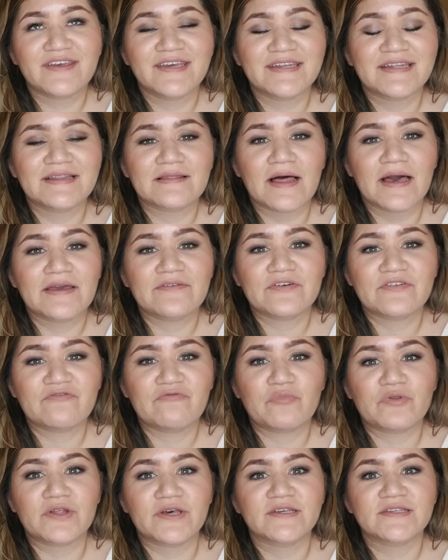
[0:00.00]
in a life
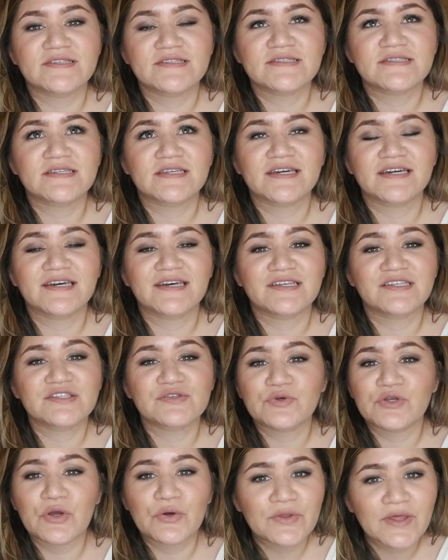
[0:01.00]
of bliss,
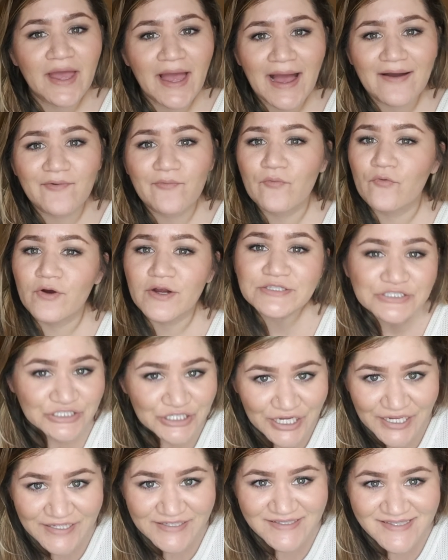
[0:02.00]
because we only have one
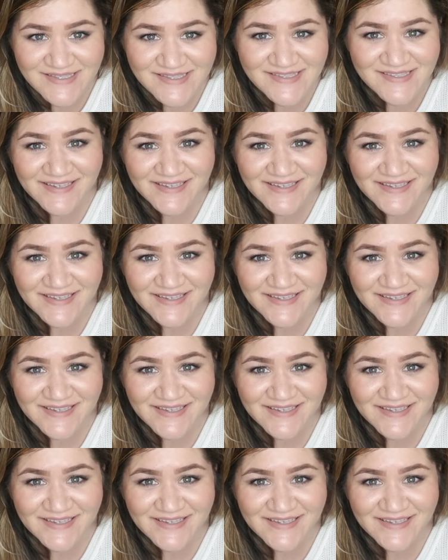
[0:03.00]
chance.